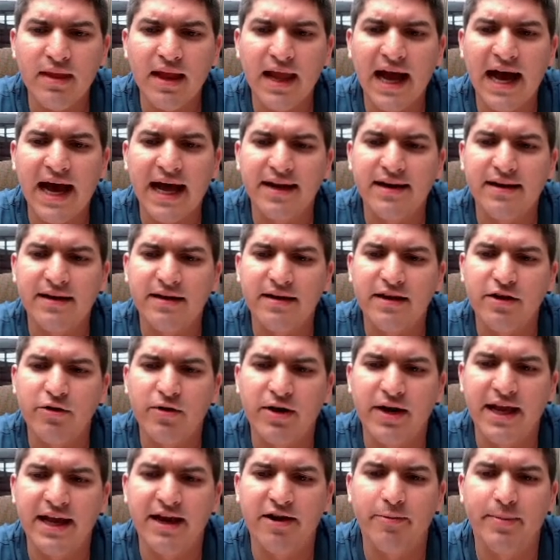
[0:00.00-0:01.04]
And you
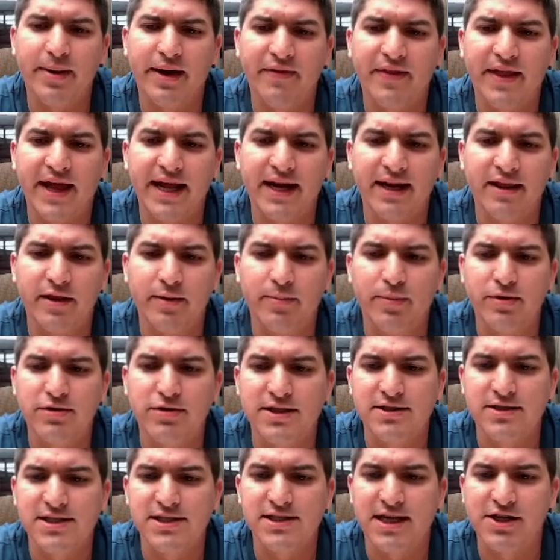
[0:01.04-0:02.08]
can hear about that in the
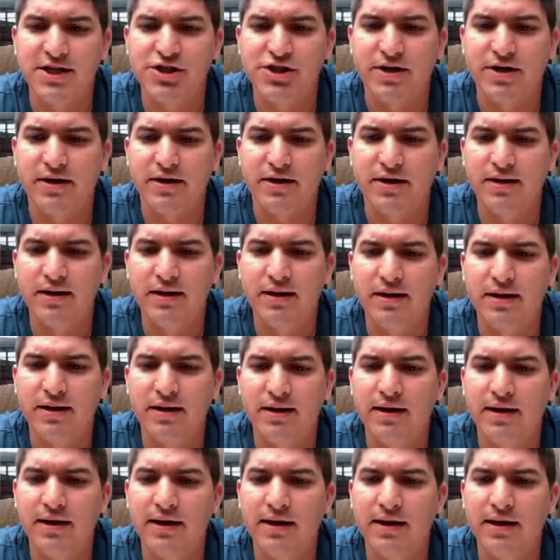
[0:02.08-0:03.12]
poster session.
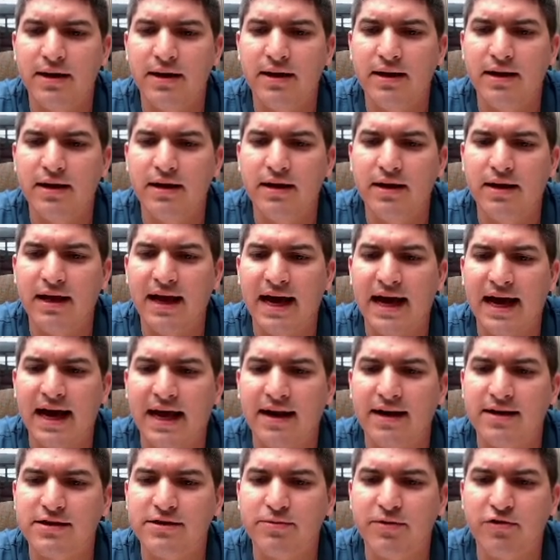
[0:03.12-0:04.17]

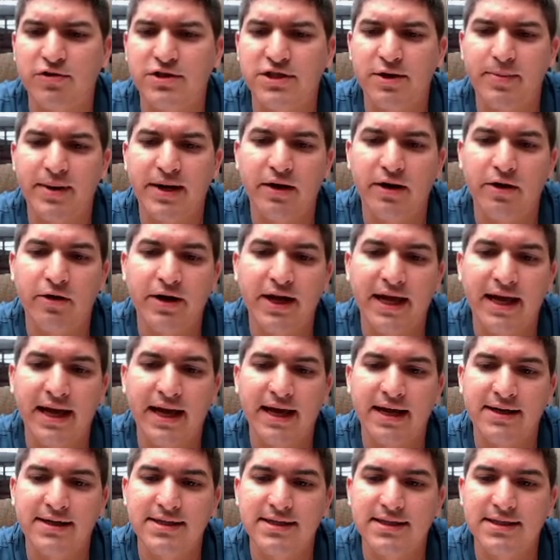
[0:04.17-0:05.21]
And we've also been looking
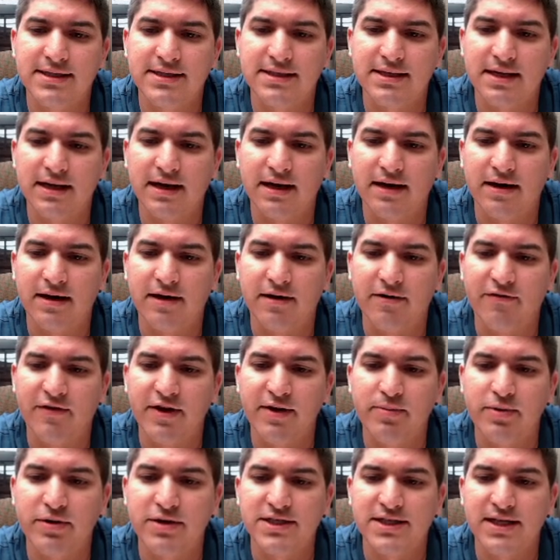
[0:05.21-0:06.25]
at
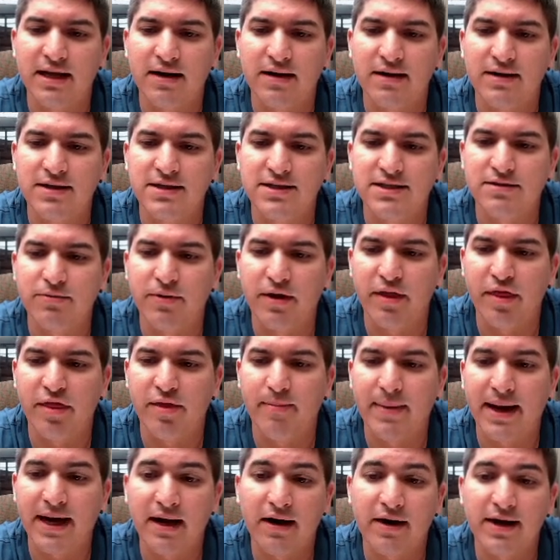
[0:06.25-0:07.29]
vapor cells with
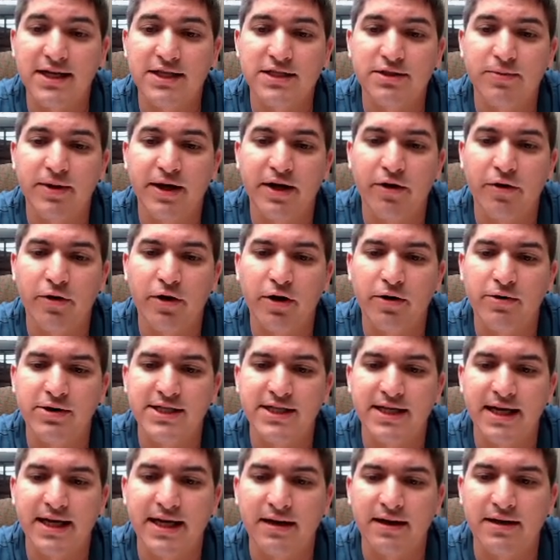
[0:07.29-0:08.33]
metallized window
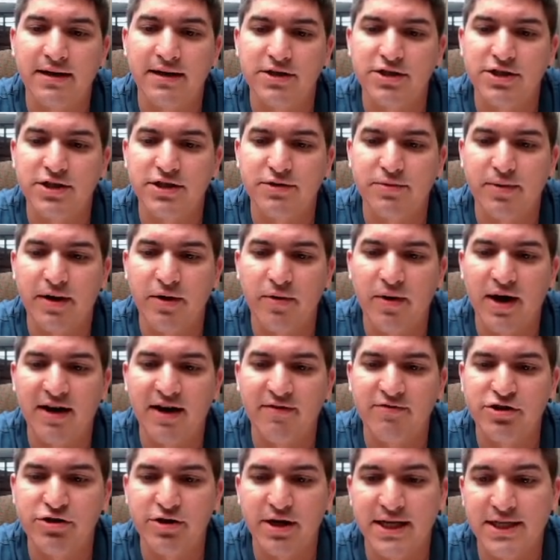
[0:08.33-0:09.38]
coating, such as where you
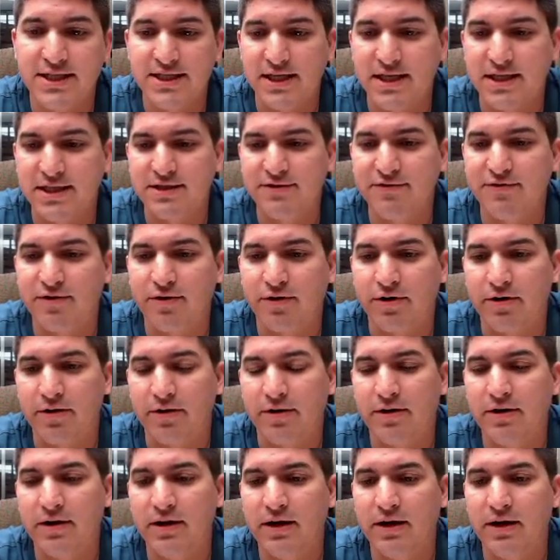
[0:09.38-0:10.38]
have traces for